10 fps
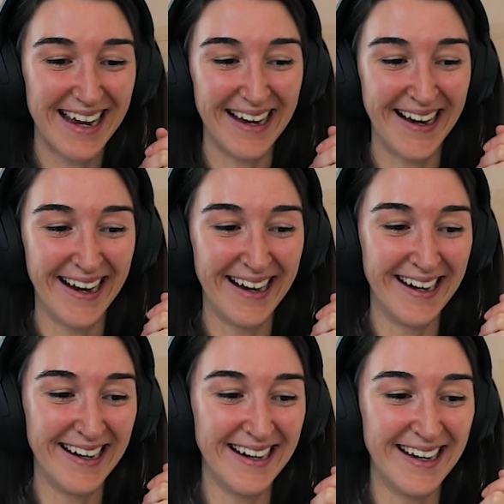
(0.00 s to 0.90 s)
2
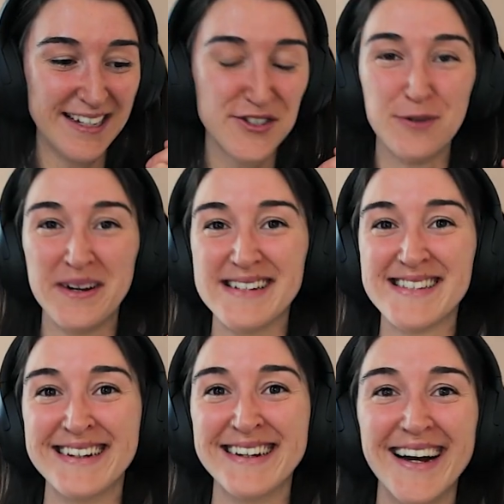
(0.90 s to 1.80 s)

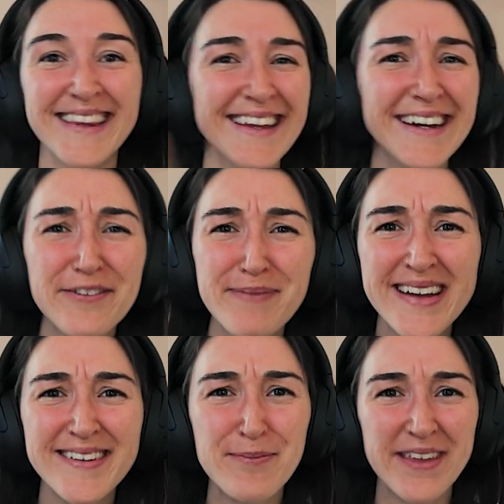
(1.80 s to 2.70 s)
minutes in, I think I've
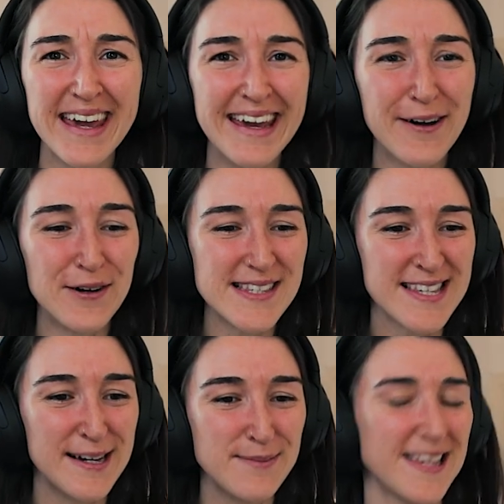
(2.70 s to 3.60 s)
picked up the key
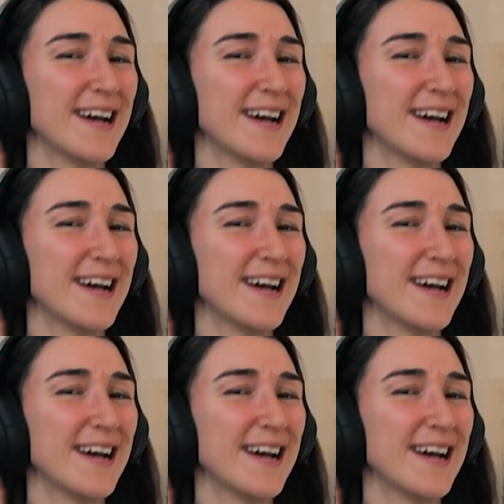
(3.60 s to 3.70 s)
concepts.